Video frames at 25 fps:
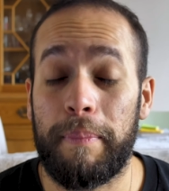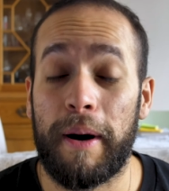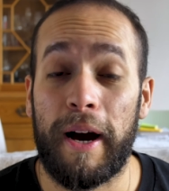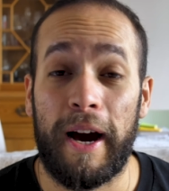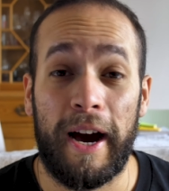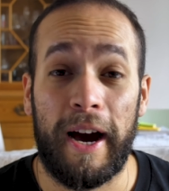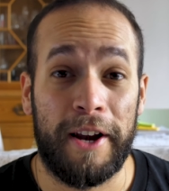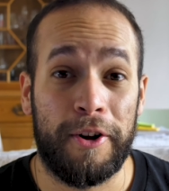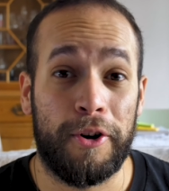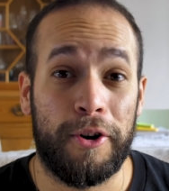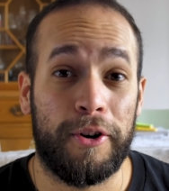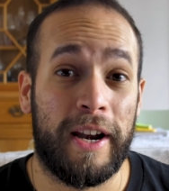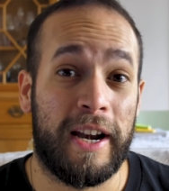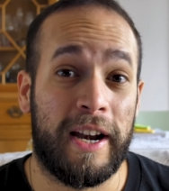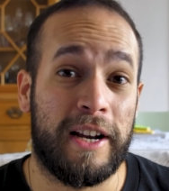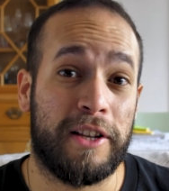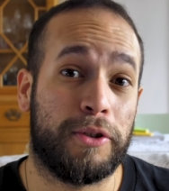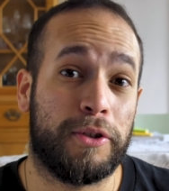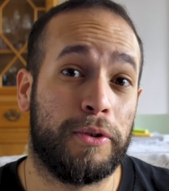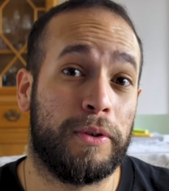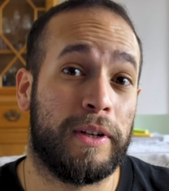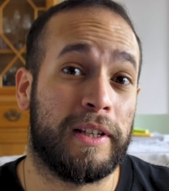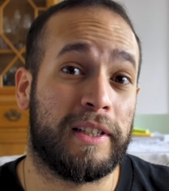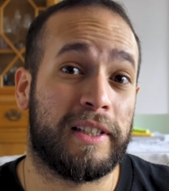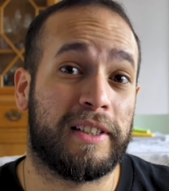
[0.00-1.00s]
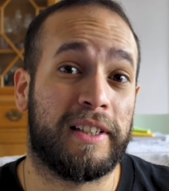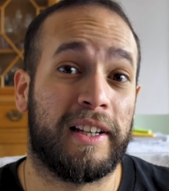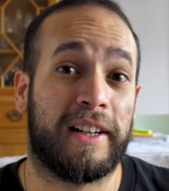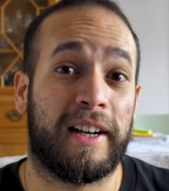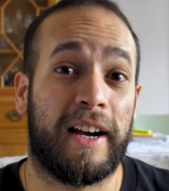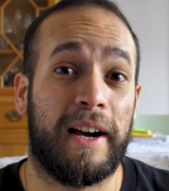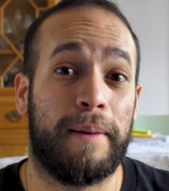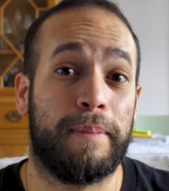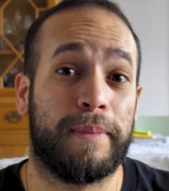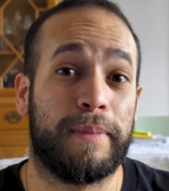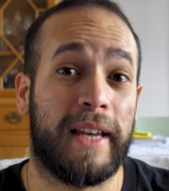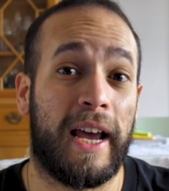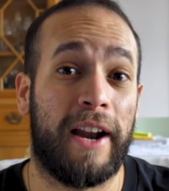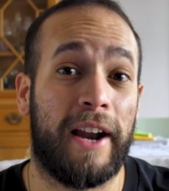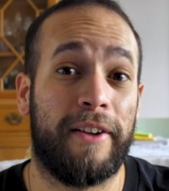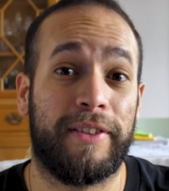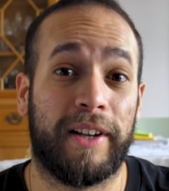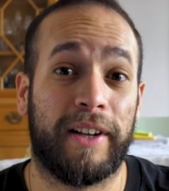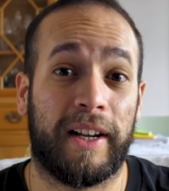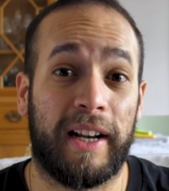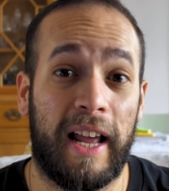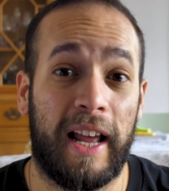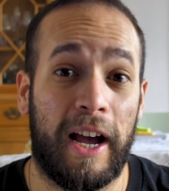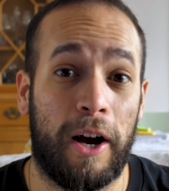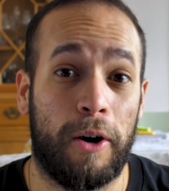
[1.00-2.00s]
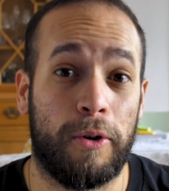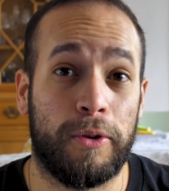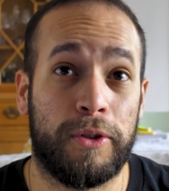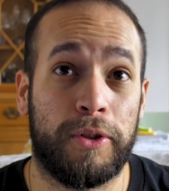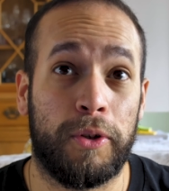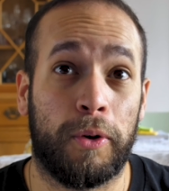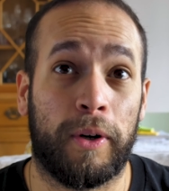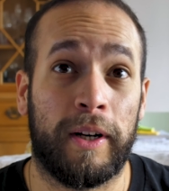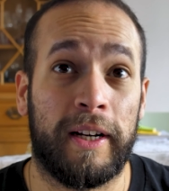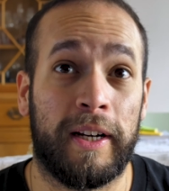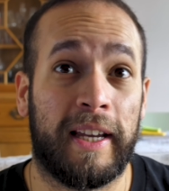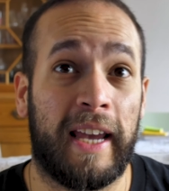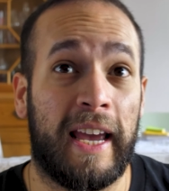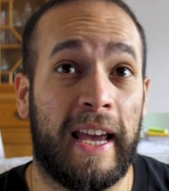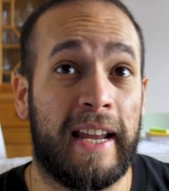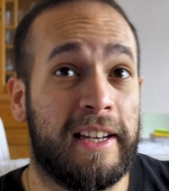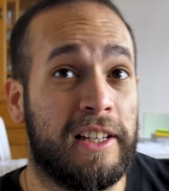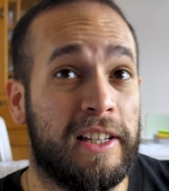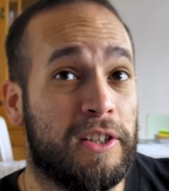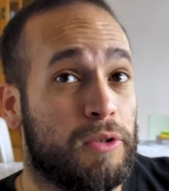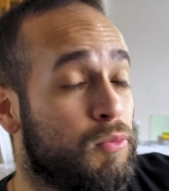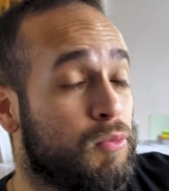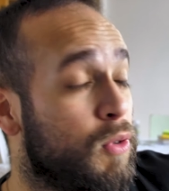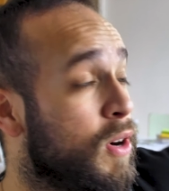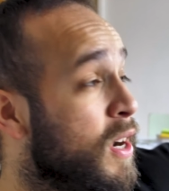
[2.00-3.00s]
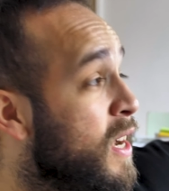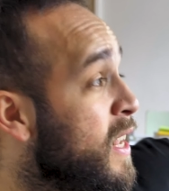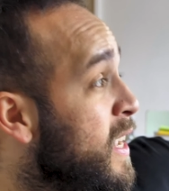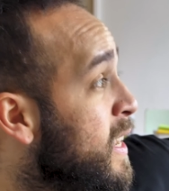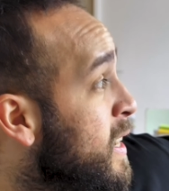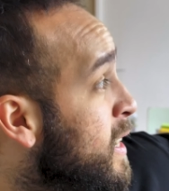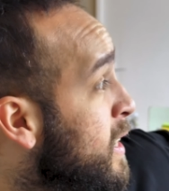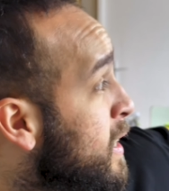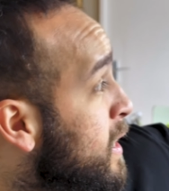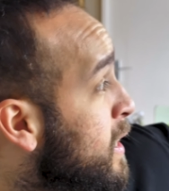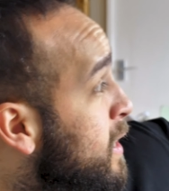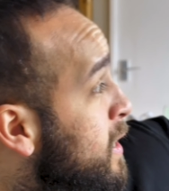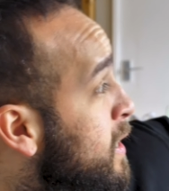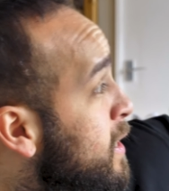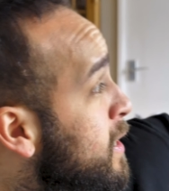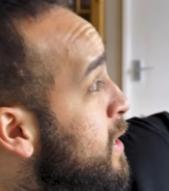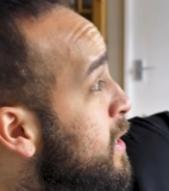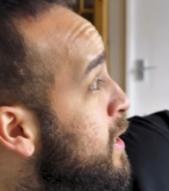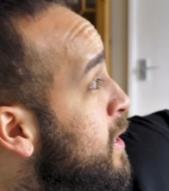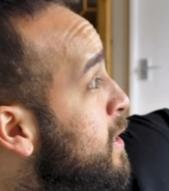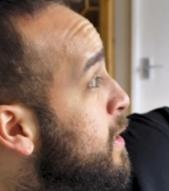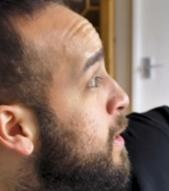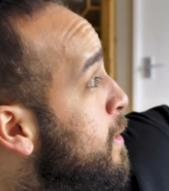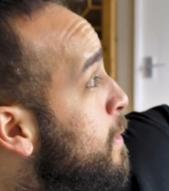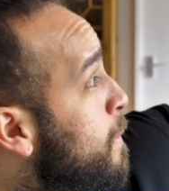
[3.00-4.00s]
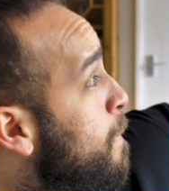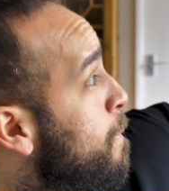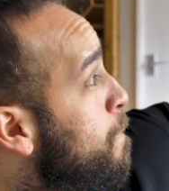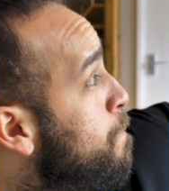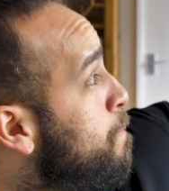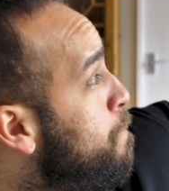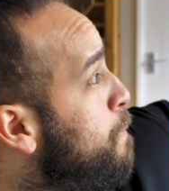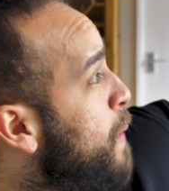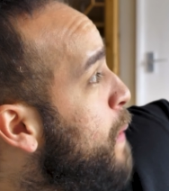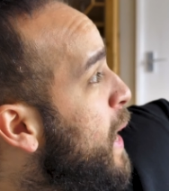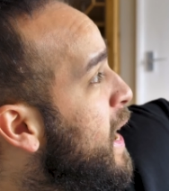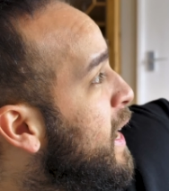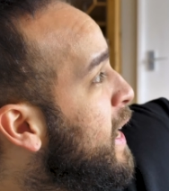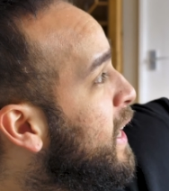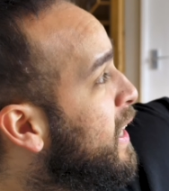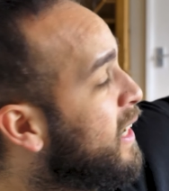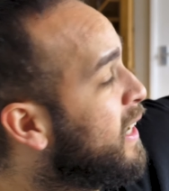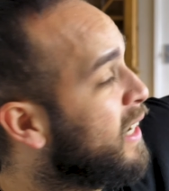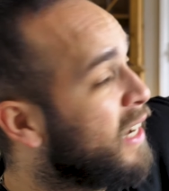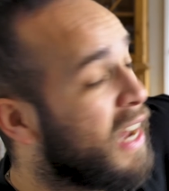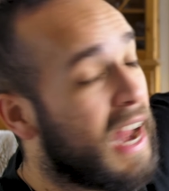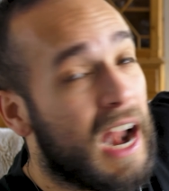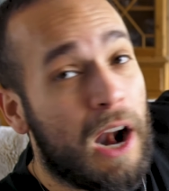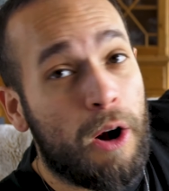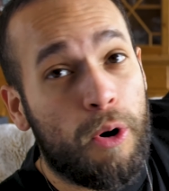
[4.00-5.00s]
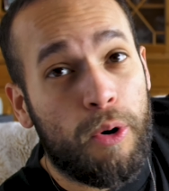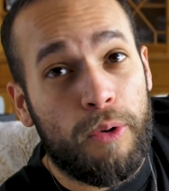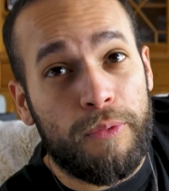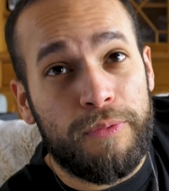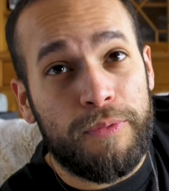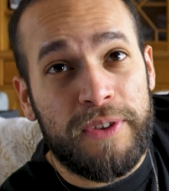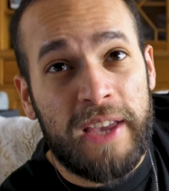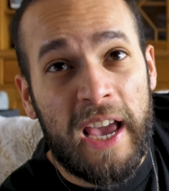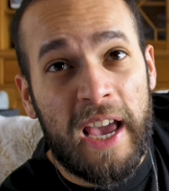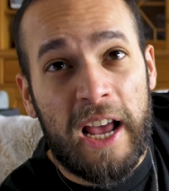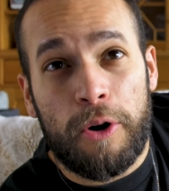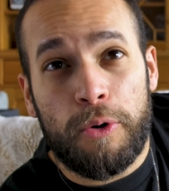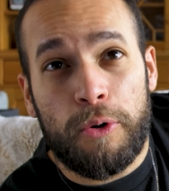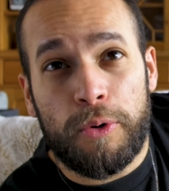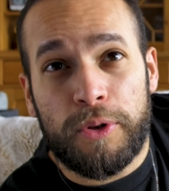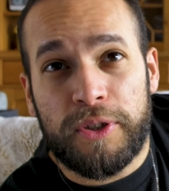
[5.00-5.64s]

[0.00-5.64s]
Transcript: But I know that as soon as the sun comes out of the clouds, you're gonna get this really big glare of yellow